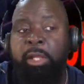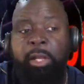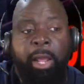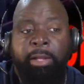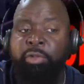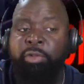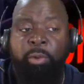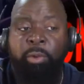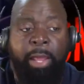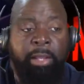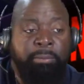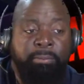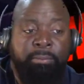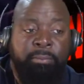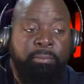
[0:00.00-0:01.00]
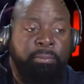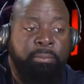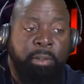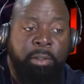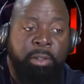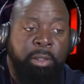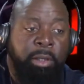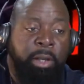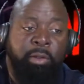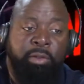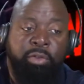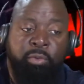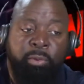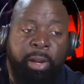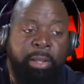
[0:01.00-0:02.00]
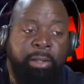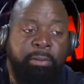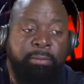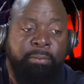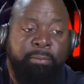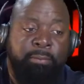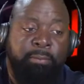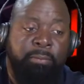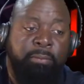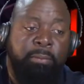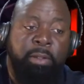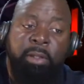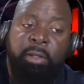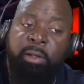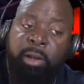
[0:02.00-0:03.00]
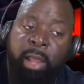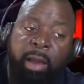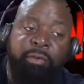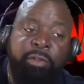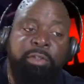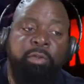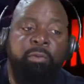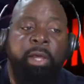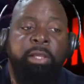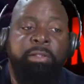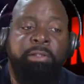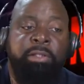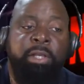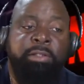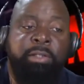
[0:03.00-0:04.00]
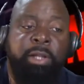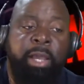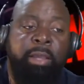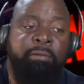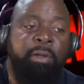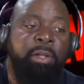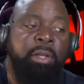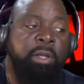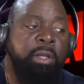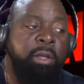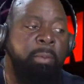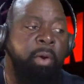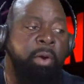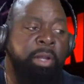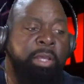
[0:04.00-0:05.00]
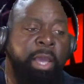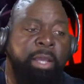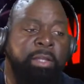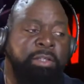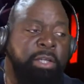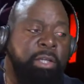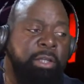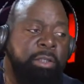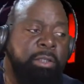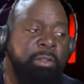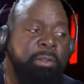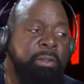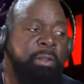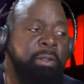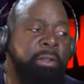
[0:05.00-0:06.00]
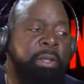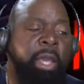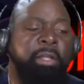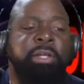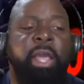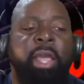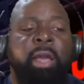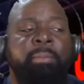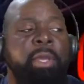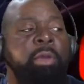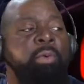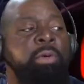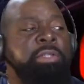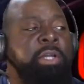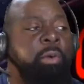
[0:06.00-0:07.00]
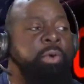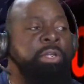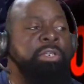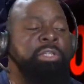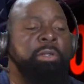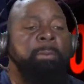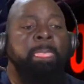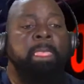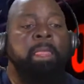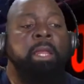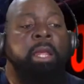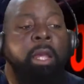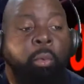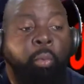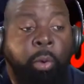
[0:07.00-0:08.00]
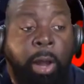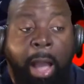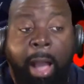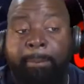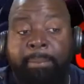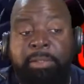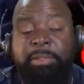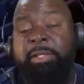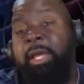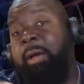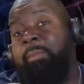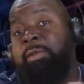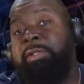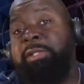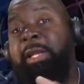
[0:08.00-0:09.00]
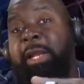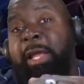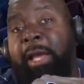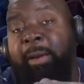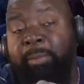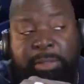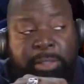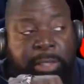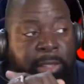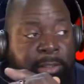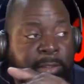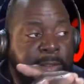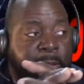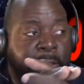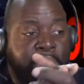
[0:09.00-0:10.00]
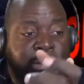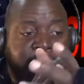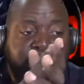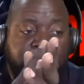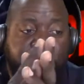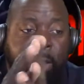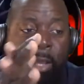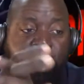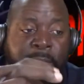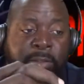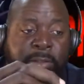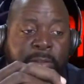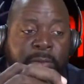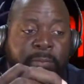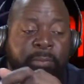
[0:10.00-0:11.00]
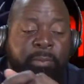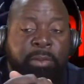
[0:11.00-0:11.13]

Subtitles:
It ain't too late. It ain't too late. Never too late, says David. Good morning, KG. KJ, I mean, what's up with you? Well, I'm gonna say it just like this, guys.